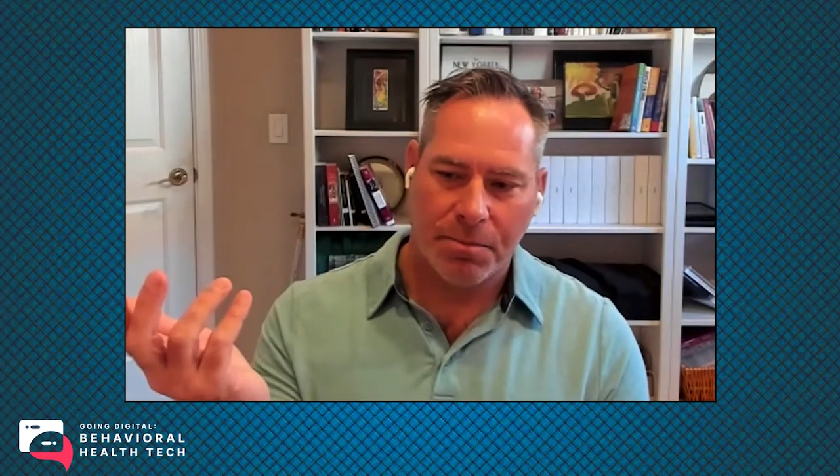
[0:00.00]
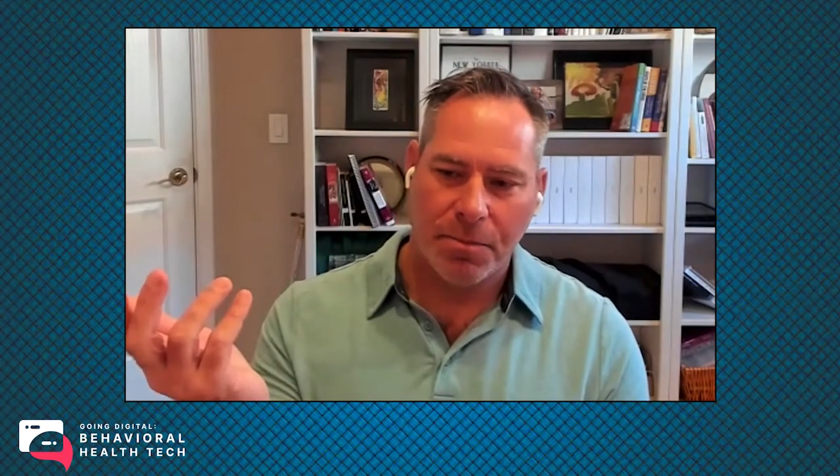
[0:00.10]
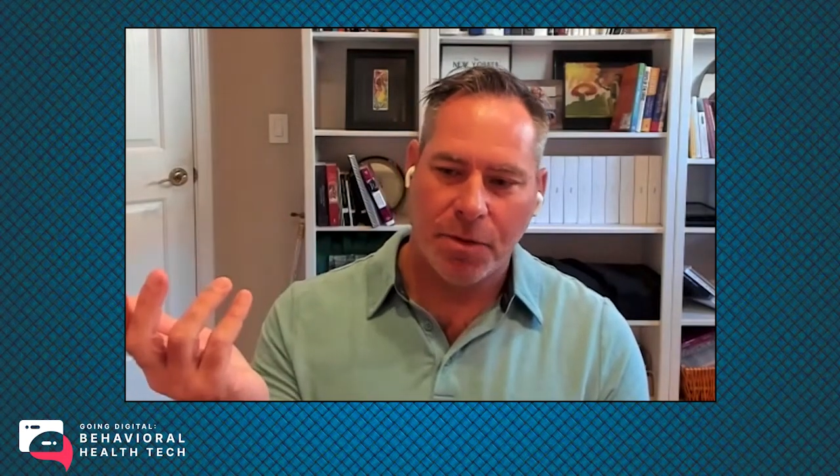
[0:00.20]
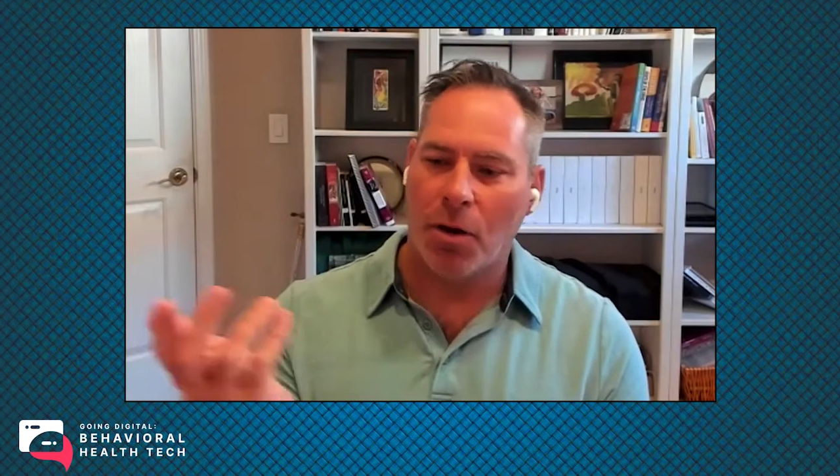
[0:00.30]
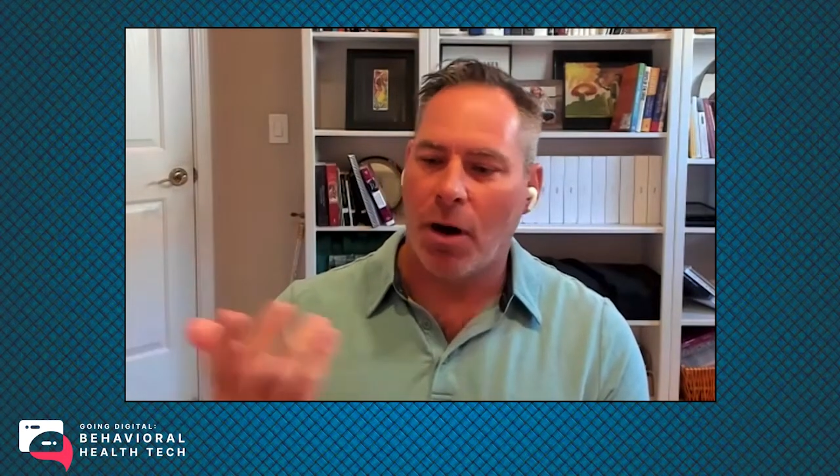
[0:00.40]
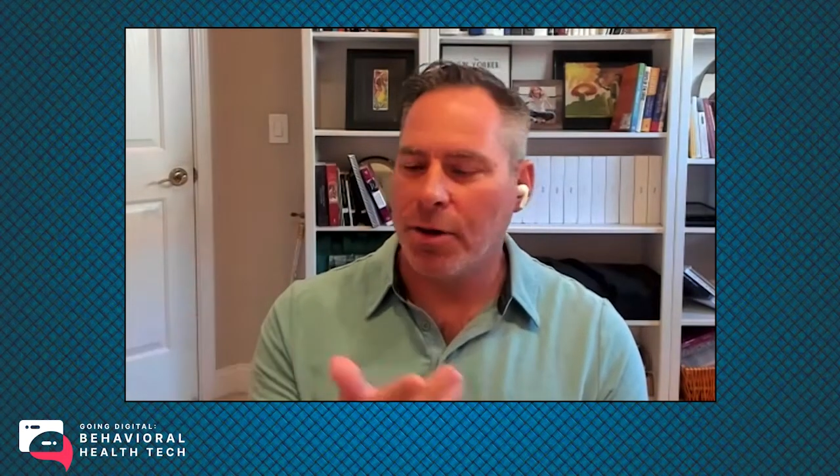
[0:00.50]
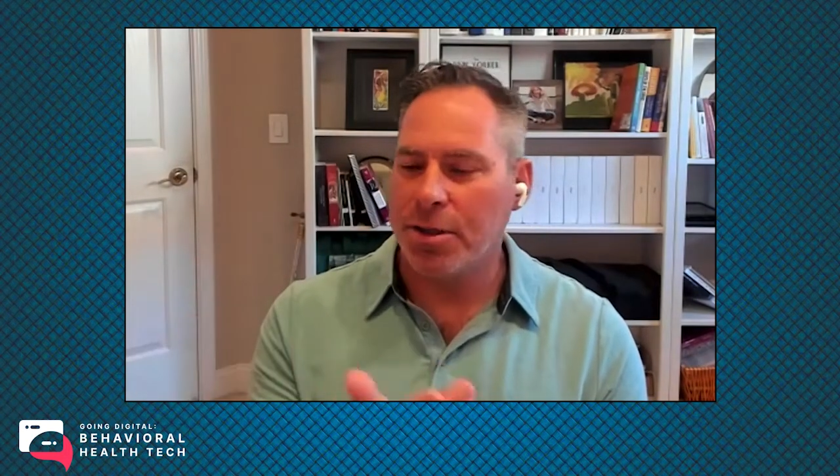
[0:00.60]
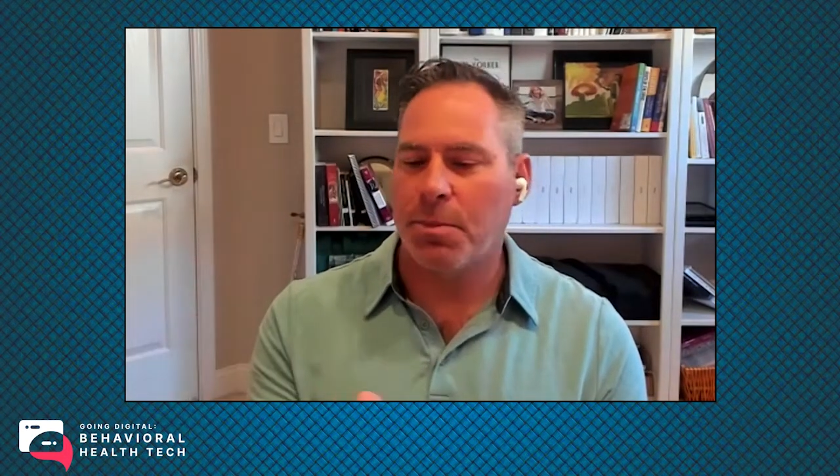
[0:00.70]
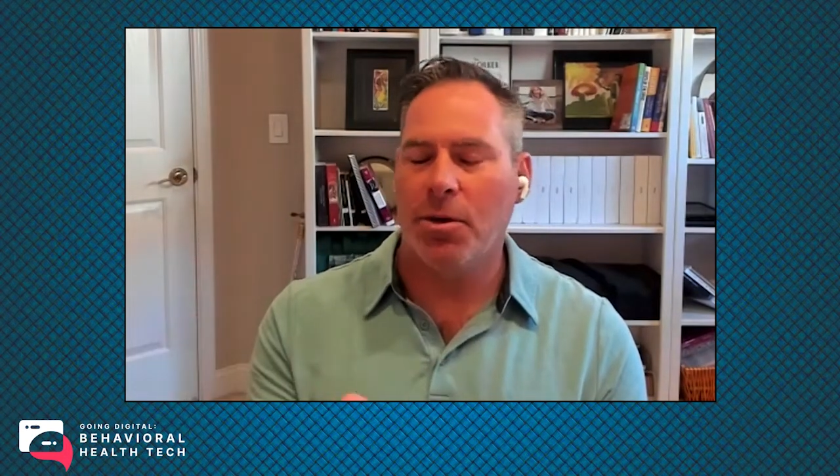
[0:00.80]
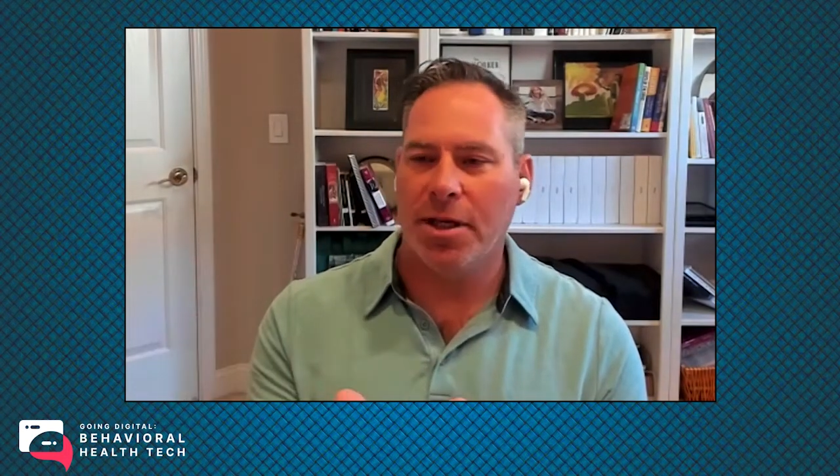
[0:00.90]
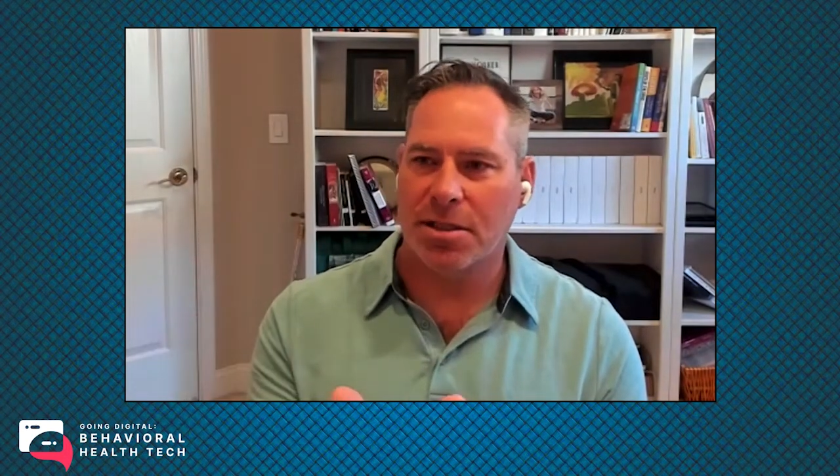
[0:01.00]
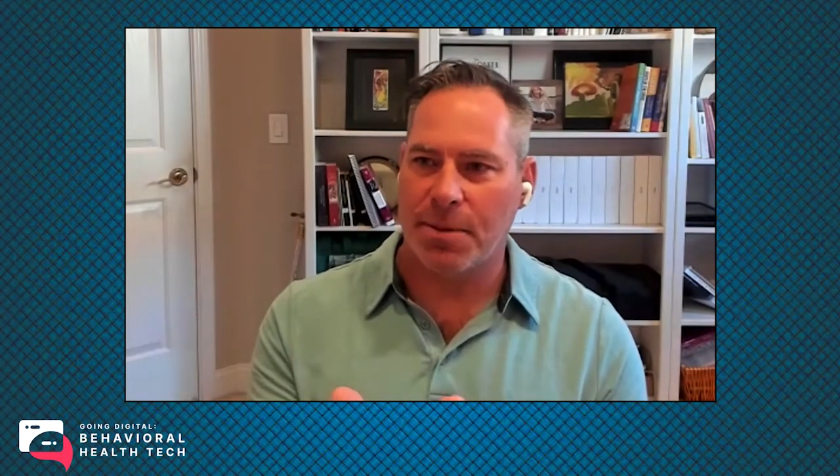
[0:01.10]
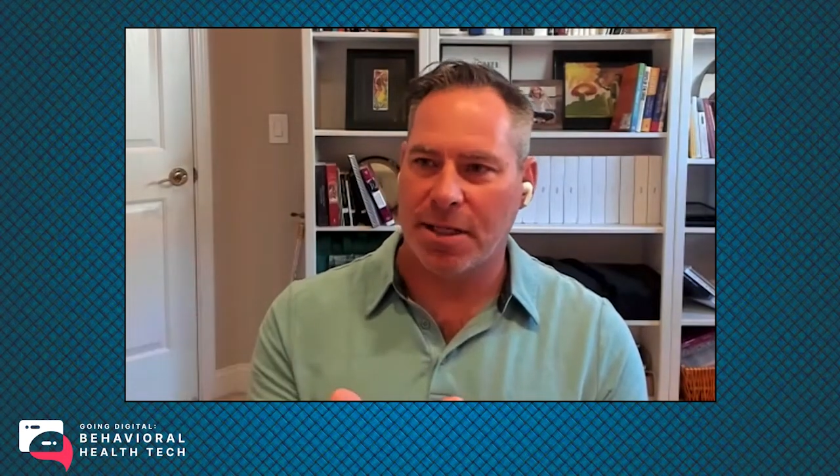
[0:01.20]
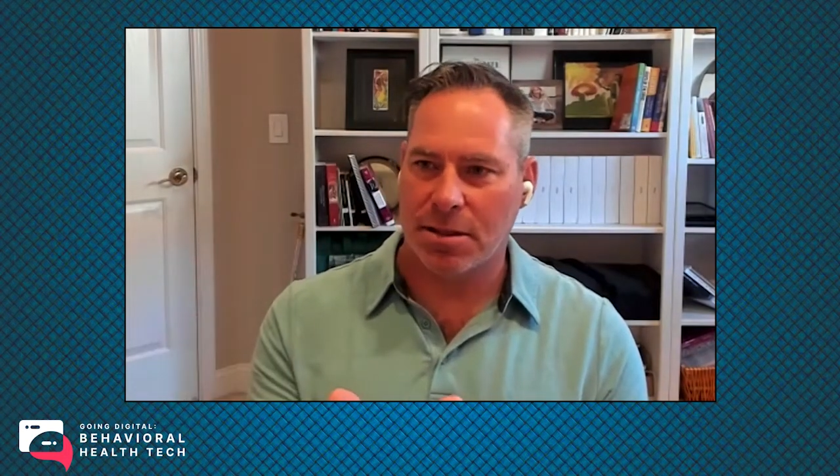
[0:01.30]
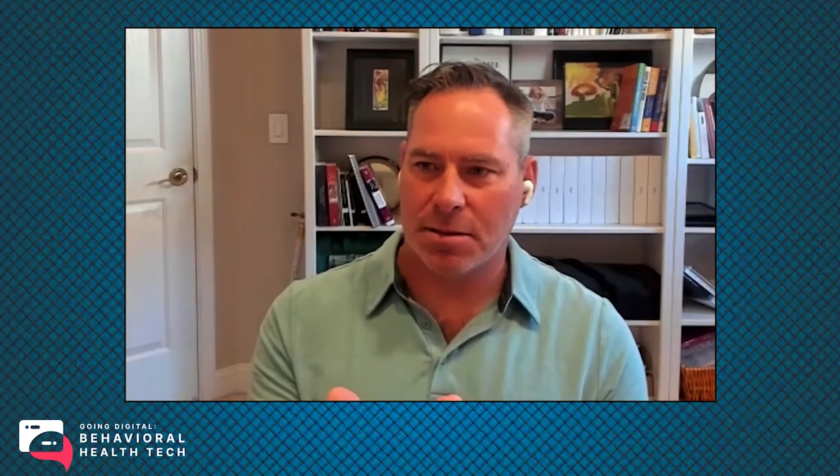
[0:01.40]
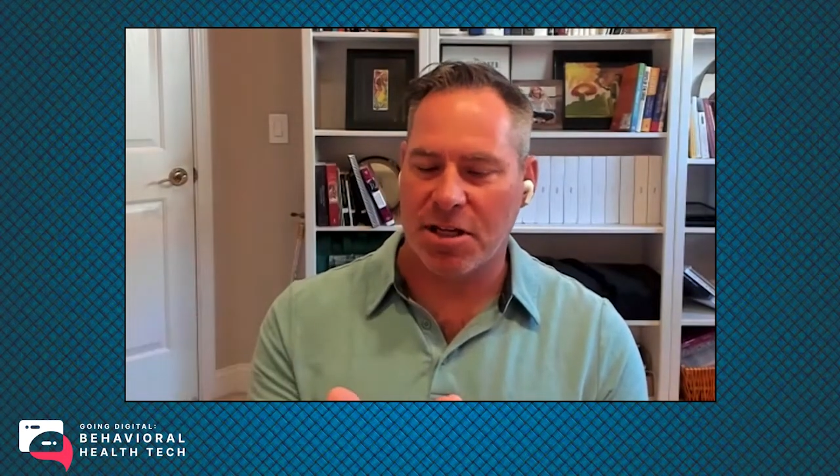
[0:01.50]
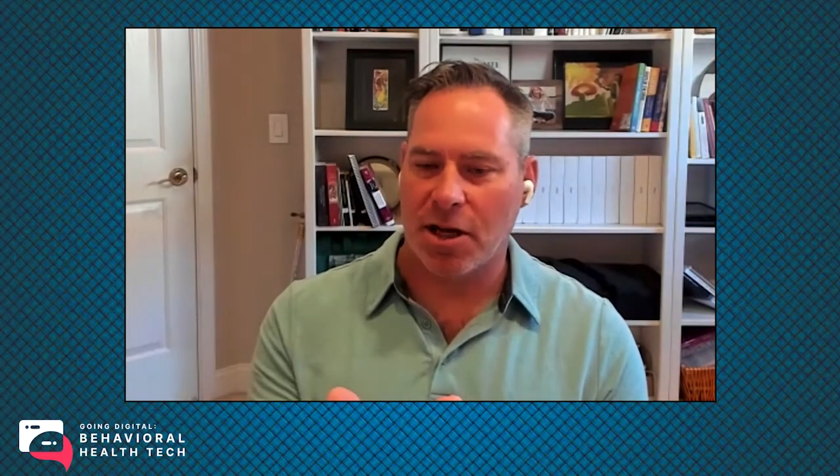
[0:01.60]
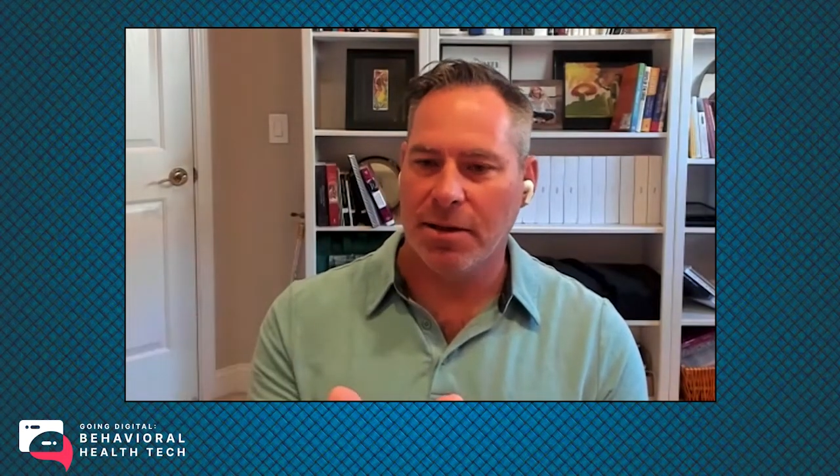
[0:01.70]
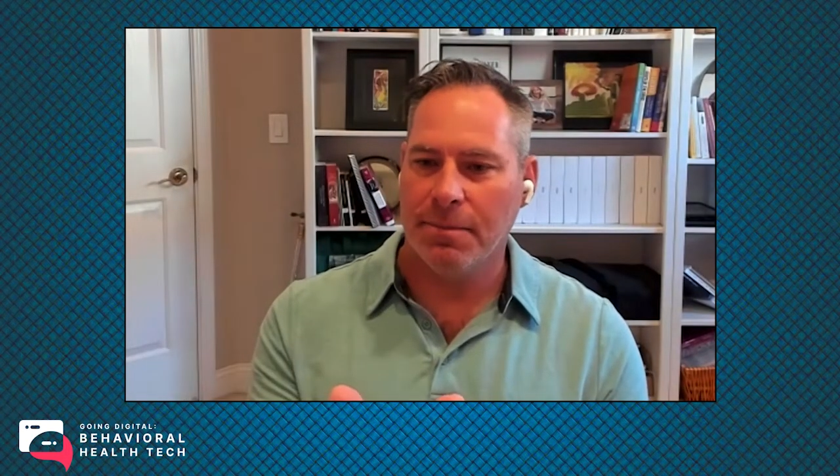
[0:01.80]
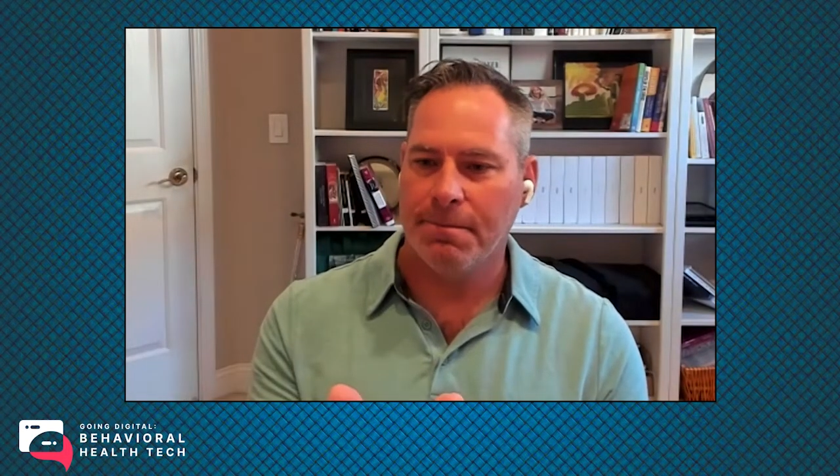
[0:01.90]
you know, always pull the expense side.